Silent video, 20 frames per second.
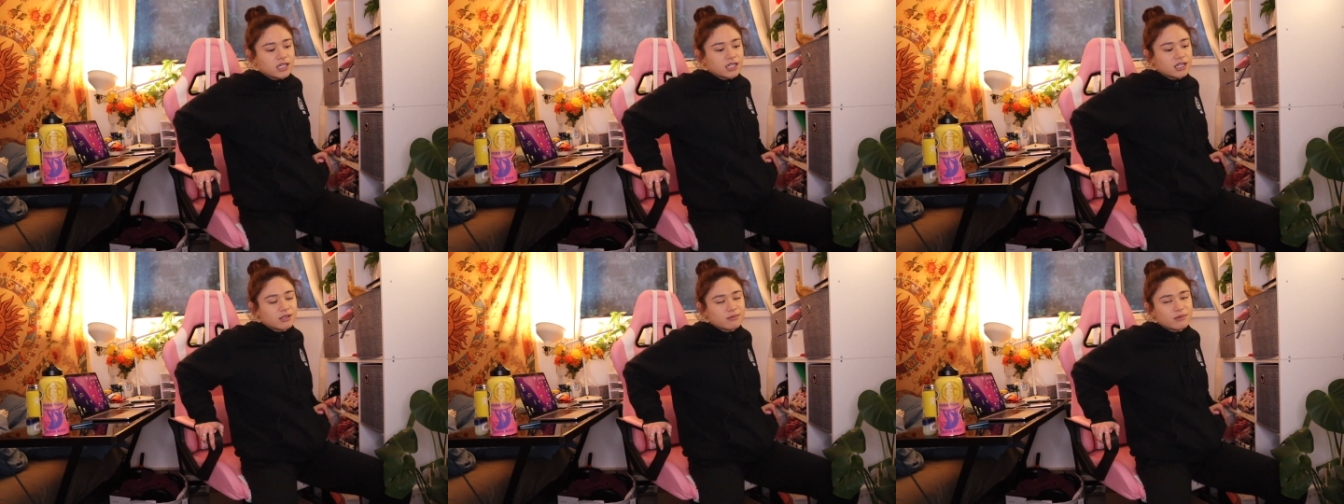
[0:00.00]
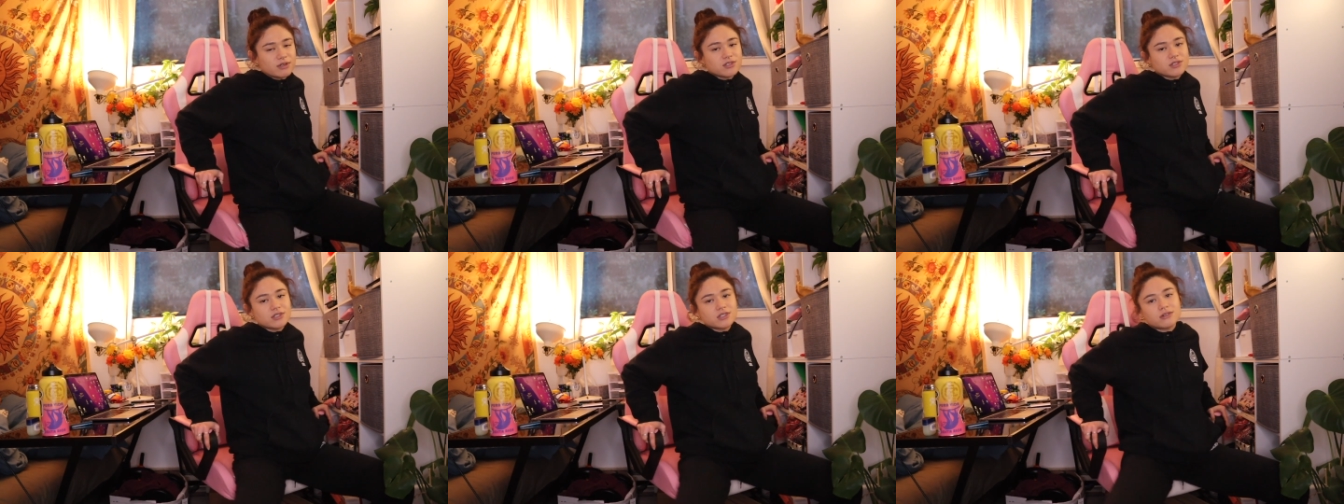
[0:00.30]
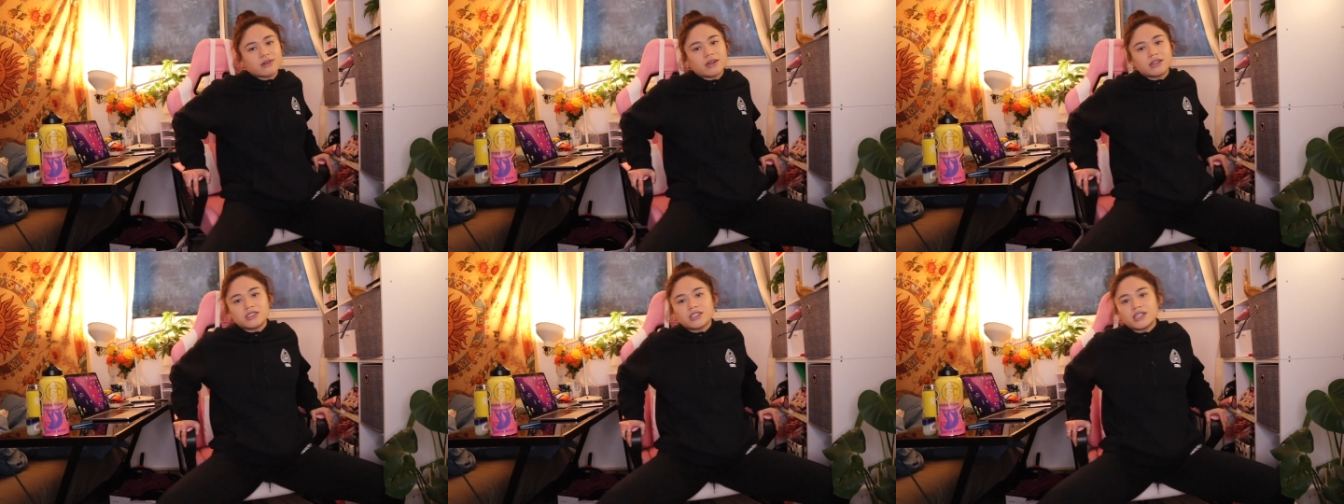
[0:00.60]
the muscles
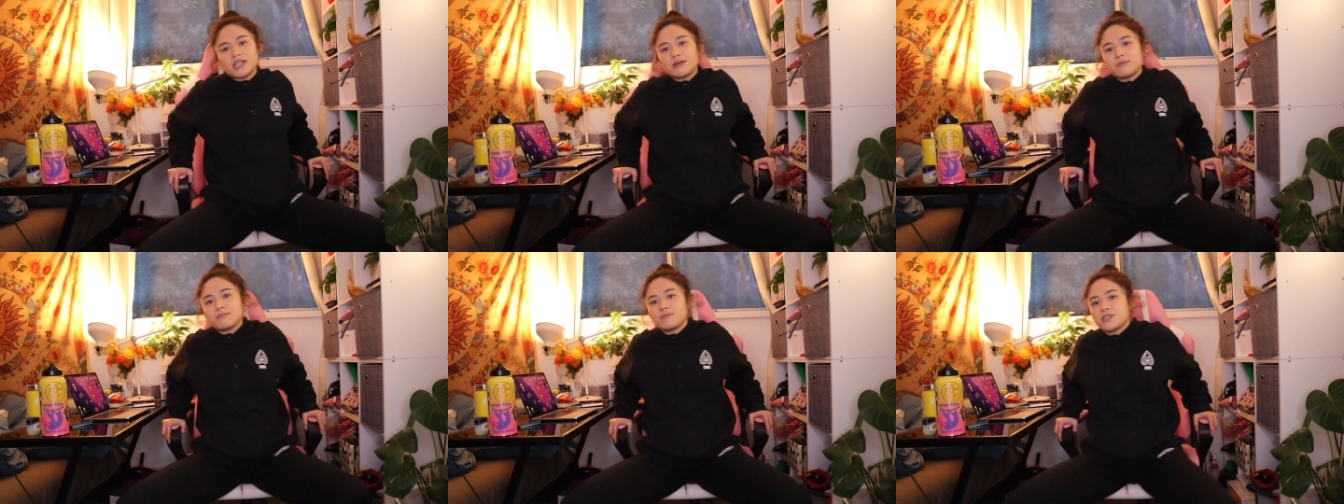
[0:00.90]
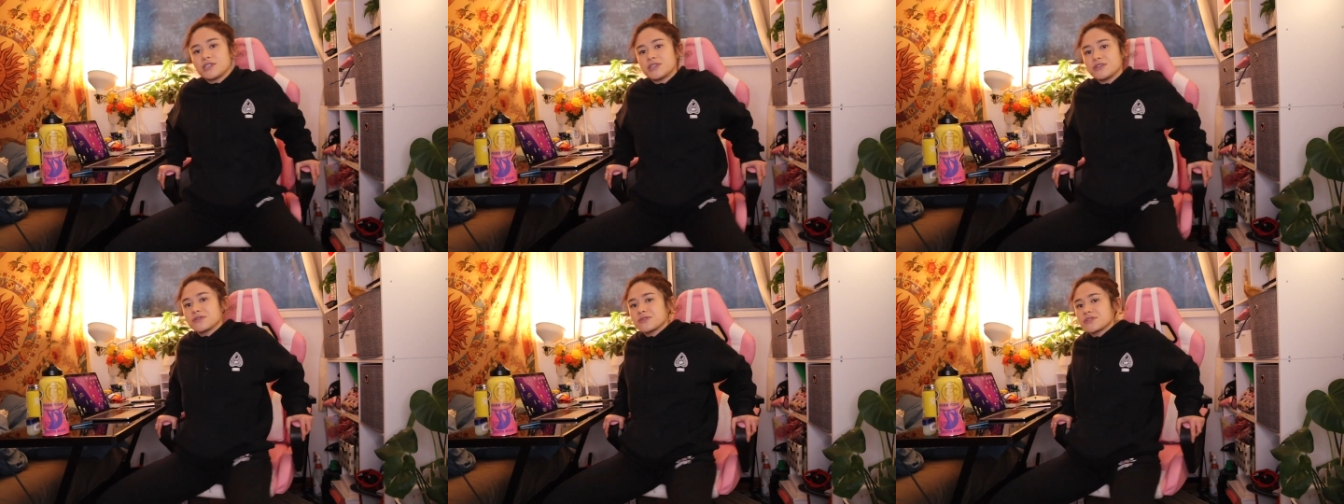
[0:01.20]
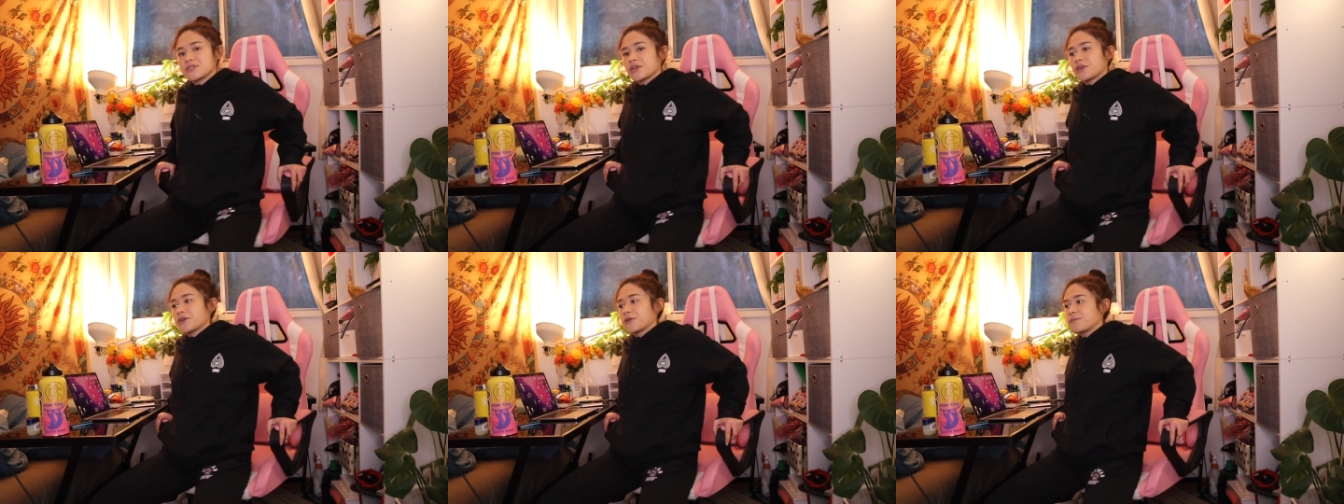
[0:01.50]
around your hip too.
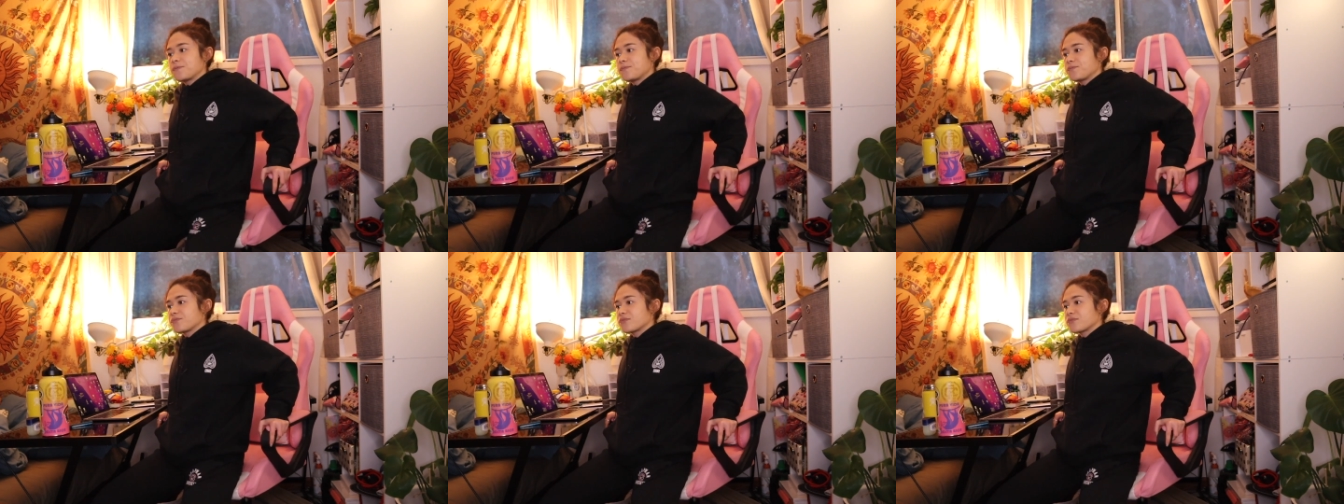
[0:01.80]
So